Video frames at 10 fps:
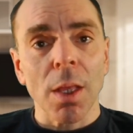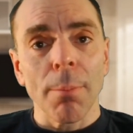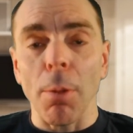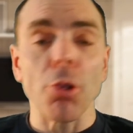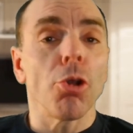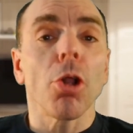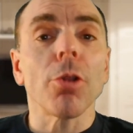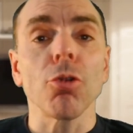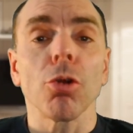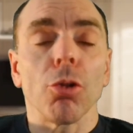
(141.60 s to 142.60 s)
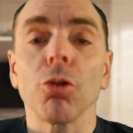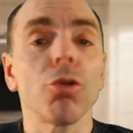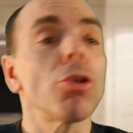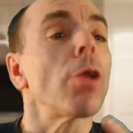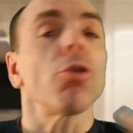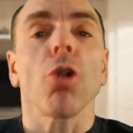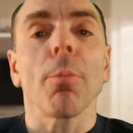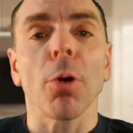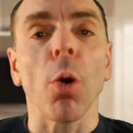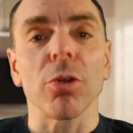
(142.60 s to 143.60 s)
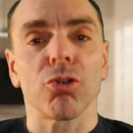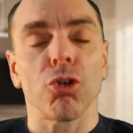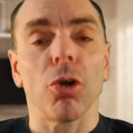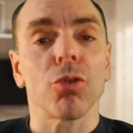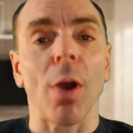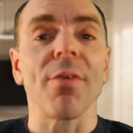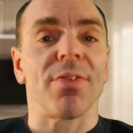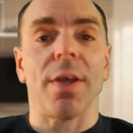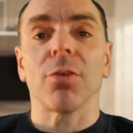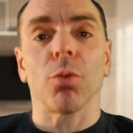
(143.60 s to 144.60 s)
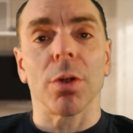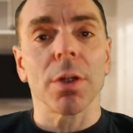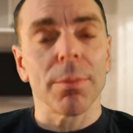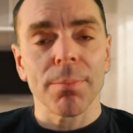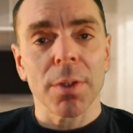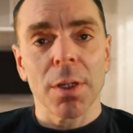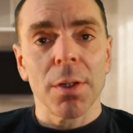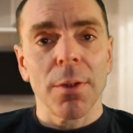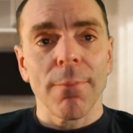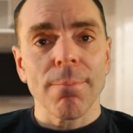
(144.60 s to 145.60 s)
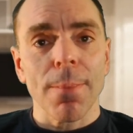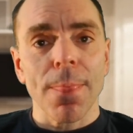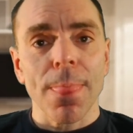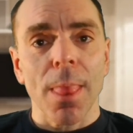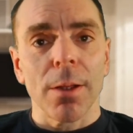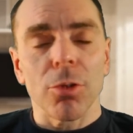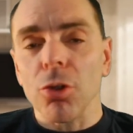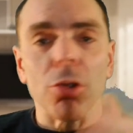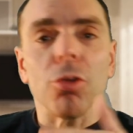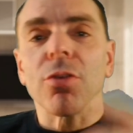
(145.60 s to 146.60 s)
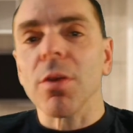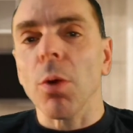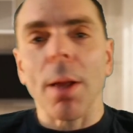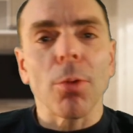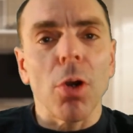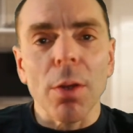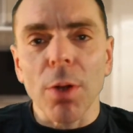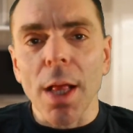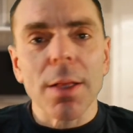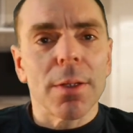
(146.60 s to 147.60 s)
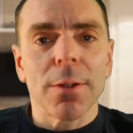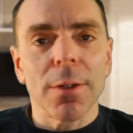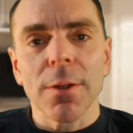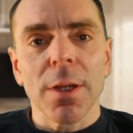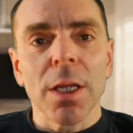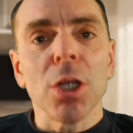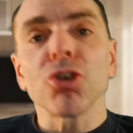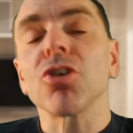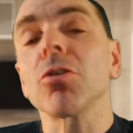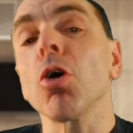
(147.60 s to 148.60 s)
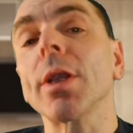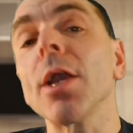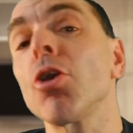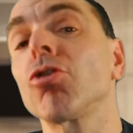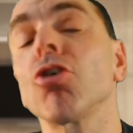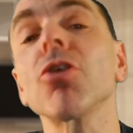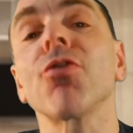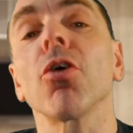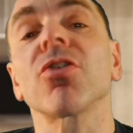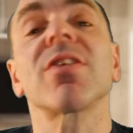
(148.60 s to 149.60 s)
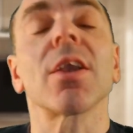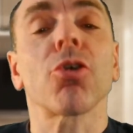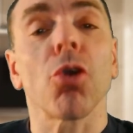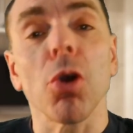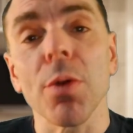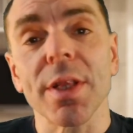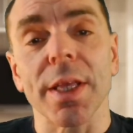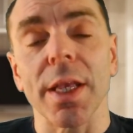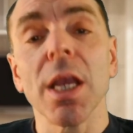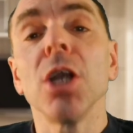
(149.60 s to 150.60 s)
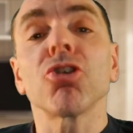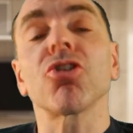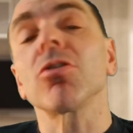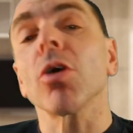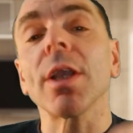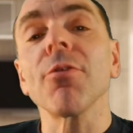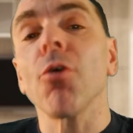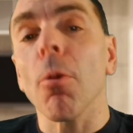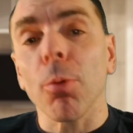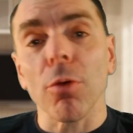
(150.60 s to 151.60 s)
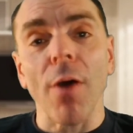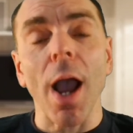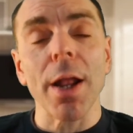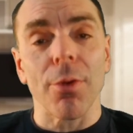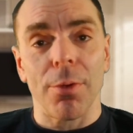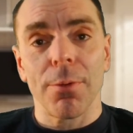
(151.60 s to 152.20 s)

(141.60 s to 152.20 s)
But you're not you're not the number one choice to have sex with. You you see where I'm going with that? She's looking you just for security. She's looking for a provider.